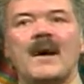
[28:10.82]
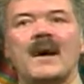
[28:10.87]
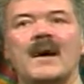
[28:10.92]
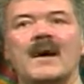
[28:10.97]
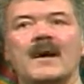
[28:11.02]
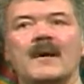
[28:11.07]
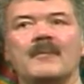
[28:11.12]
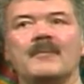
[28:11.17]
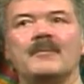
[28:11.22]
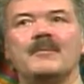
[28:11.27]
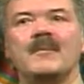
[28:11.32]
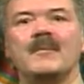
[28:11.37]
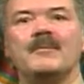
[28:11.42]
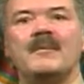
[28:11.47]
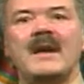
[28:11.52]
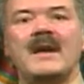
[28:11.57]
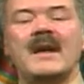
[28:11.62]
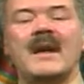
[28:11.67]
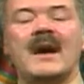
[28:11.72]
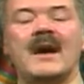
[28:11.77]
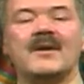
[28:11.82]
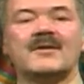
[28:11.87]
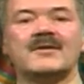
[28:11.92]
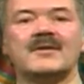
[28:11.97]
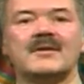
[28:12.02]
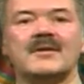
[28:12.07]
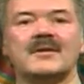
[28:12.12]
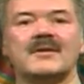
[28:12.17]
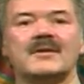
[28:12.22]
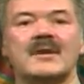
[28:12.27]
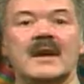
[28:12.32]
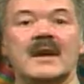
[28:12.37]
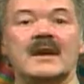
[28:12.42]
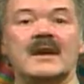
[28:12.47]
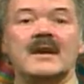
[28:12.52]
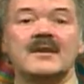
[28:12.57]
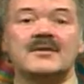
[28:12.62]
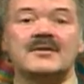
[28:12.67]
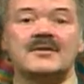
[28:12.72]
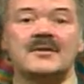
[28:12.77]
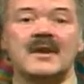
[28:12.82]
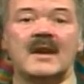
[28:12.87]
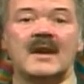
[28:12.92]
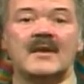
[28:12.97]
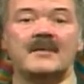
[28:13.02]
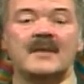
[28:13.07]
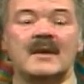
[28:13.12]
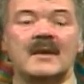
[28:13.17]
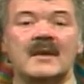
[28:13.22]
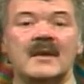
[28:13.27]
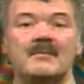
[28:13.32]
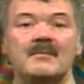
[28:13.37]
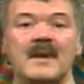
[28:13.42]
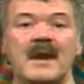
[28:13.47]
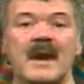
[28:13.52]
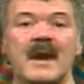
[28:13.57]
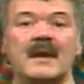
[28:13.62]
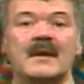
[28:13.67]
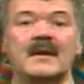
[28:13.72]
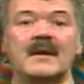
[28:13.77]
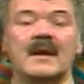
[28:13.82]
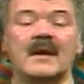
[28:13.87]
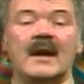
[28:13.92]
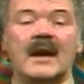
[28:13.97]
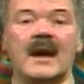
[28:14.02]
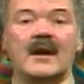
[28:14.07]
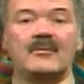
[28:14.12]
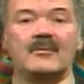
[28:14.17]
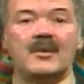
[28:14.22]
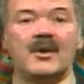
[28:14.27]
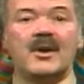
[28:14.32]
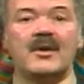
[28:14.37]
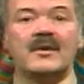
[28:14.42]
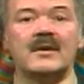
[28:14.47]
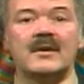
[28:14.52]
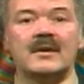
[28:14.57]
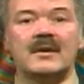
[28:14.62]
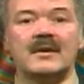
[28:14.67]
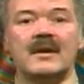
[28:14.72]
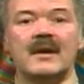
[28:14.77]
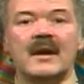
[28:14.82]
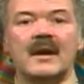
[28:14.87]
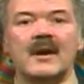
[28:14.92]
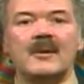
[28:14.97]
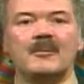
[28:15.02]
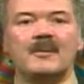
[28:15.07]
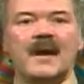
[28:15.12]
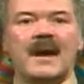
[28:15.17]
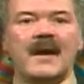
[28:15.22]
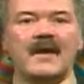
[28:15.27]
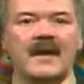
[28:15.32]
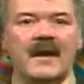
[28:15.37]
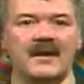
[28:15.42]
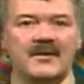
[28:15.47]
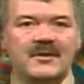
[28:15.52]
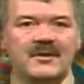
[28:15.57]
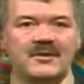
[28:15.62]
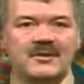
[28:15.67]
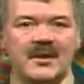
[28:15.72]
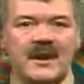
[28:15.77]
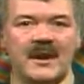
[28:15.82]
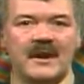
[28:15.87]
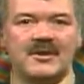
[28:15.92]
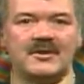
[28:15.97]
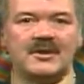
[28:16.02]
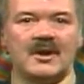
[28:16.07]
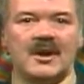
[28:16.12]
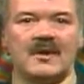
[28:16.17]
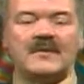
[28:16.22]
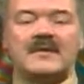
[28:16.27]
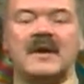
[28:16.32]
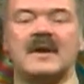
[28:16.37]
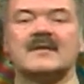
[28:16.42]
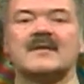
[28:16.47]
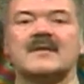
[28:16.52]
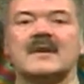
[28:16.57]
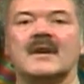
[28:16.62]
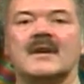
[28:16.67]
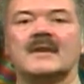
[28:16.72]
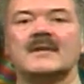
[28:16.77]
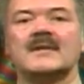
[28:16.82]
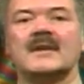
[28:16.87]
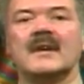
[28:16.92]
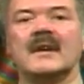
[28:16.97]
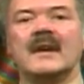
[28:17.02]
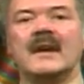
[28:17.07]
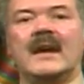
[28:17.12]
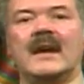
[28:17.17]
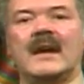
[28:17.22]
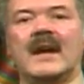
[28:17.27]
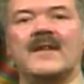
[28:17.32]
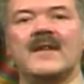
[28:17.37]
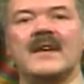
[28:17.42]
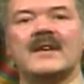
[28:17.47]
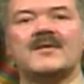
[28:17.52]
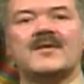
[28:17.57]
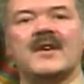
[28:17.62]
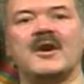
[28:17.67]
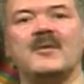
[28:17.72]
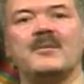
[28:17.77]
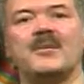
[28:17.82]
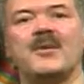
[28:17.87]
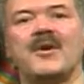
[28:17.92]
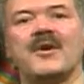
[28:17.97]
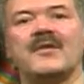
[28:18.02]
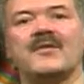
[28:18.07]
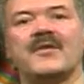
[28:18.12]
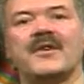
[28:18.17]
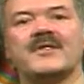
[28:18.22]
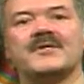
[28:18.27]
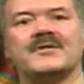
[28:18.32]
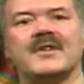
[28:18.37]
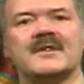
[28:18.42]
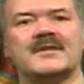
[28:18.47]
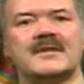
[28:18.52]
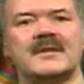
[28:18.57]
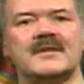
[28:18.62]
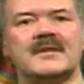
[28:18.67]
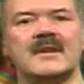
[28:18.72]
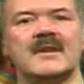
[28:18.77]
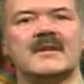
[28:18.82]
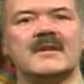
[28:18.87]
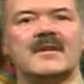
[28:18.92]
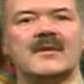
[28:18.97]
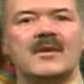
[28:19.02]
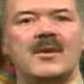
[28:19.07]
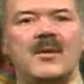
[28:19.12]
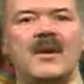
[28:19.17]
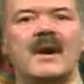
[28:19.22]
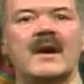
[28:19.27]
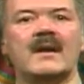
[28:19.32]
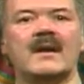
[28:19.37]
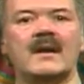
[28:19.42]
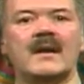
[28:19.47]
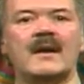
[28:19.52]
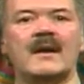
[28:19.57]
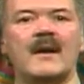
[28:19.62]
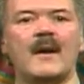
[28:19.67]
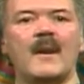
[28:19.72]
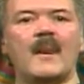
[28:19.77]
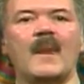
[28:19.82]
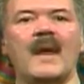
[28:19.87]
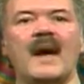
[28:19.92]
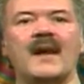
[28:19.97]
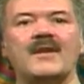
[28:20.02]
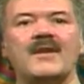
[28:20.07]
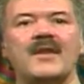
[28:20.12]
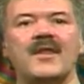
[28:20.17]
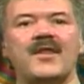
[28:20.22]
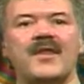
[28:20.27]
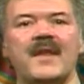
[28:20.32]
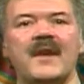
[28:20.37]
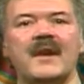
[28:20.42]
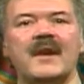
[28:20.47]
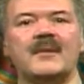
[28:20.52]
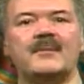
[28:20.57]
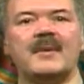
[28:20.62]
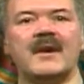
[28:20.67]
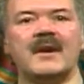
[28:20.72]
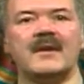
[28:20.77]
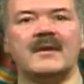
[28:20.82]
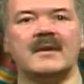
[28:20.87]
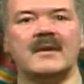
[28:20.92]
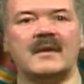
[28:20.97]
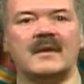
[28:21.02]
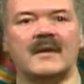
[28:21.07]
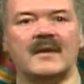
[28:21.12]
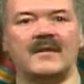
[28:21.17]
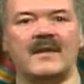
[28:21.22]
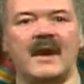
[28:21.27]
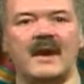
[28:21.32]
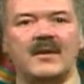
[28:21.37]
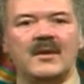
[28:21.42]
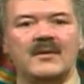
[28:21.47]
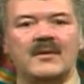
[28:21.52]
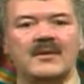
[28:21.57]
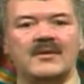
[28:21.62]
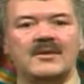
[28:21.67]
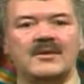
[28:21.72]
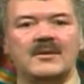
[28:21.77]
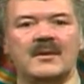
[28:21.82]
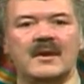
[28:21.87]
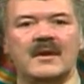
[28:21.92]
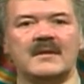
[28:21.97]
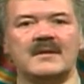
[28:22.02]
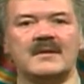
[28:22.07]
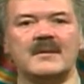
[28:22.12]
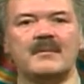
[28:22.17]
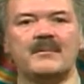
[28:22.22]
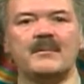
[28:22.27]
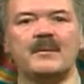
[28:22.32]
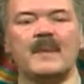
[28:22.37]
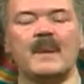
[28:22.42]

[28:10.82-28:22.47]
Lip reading: Many households in history have been made and broken by the interchange of textiles. And I think it's very important for us just to sit quietly and think about the value of it to us,